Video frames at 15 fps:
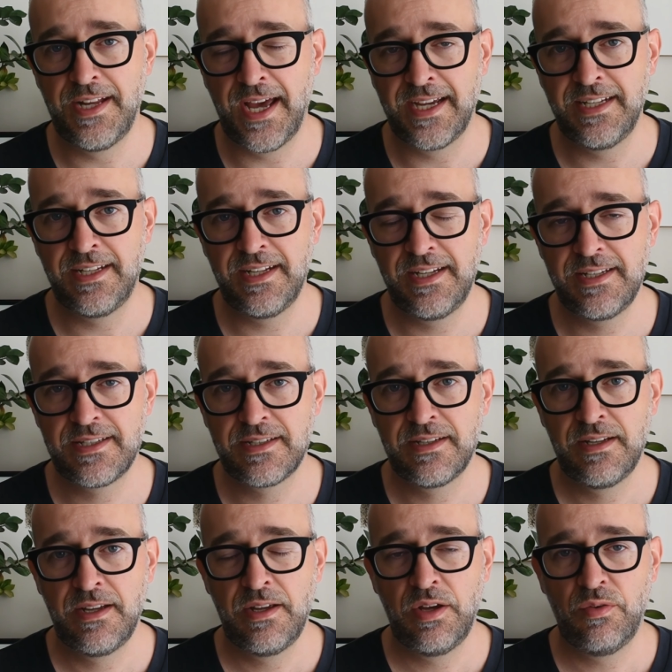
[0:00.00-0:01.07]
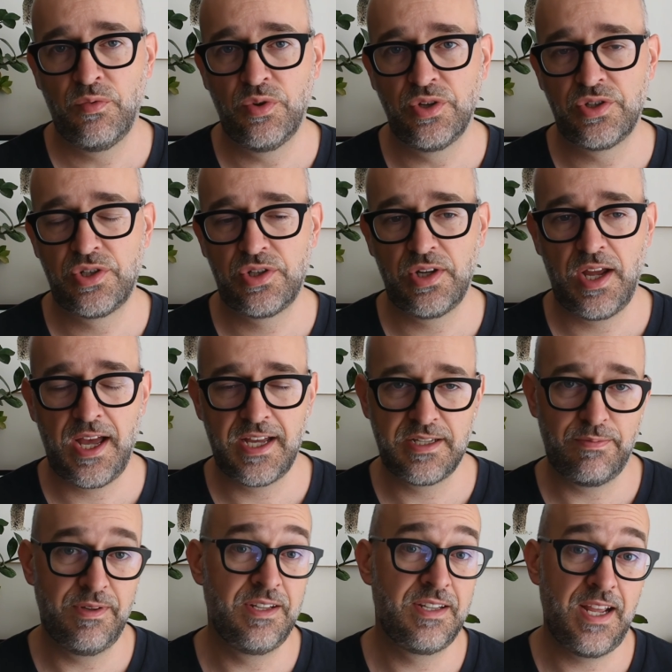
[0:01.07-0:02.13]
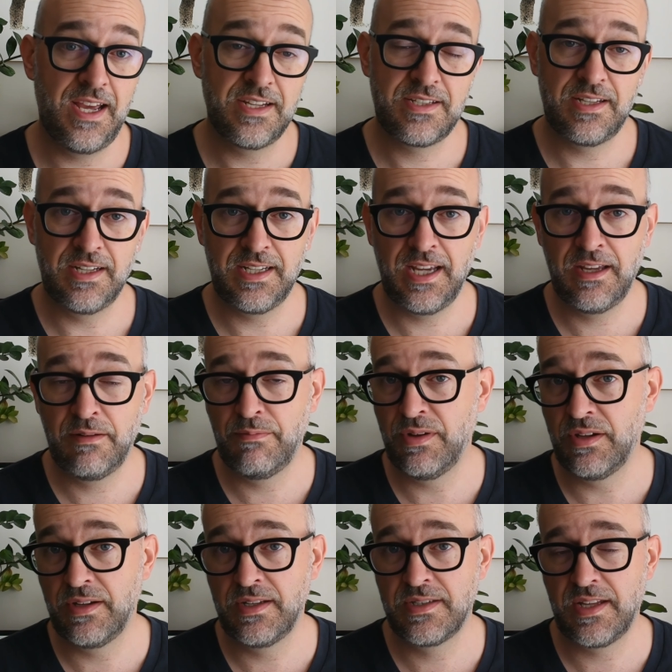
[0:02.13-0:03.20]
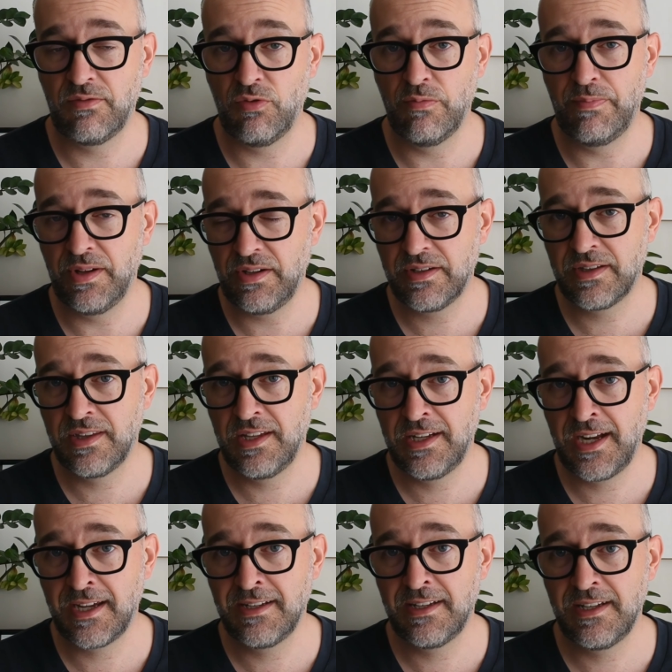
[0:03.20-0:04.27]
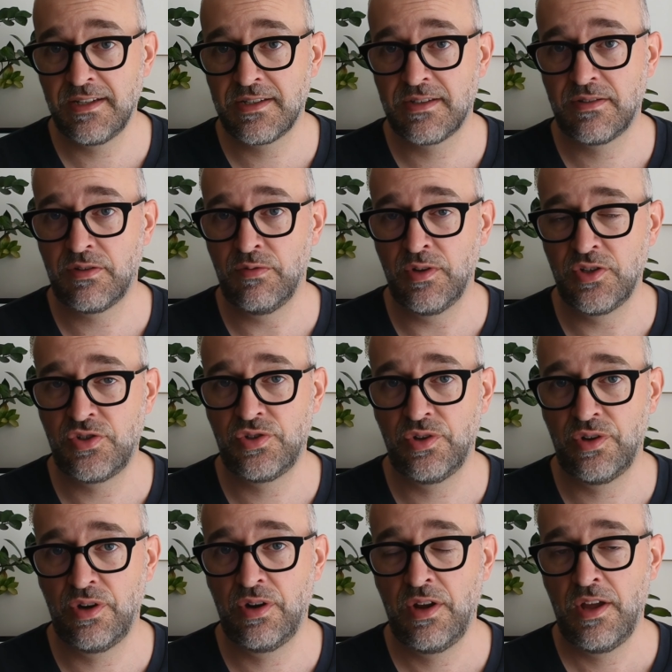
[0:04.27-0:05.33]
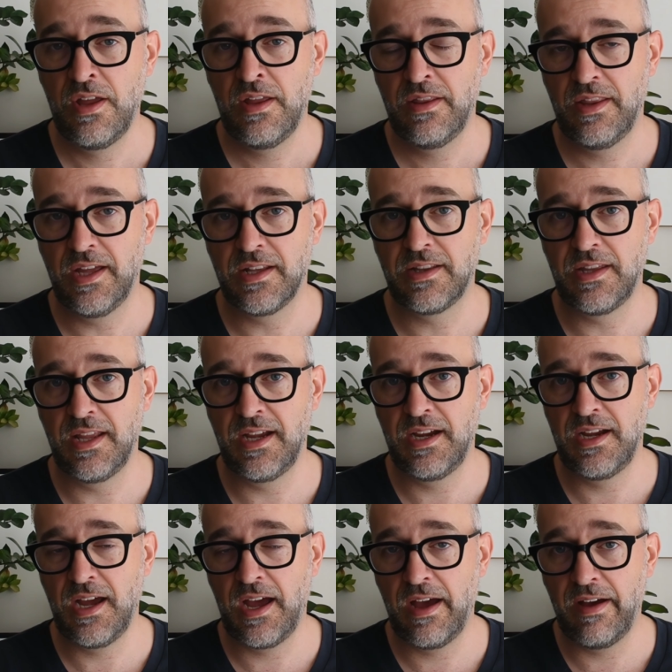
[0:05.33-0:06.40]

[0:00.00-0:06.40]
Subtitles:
90s, which has been tested again, buildings that were built in the 90s, to ensure that they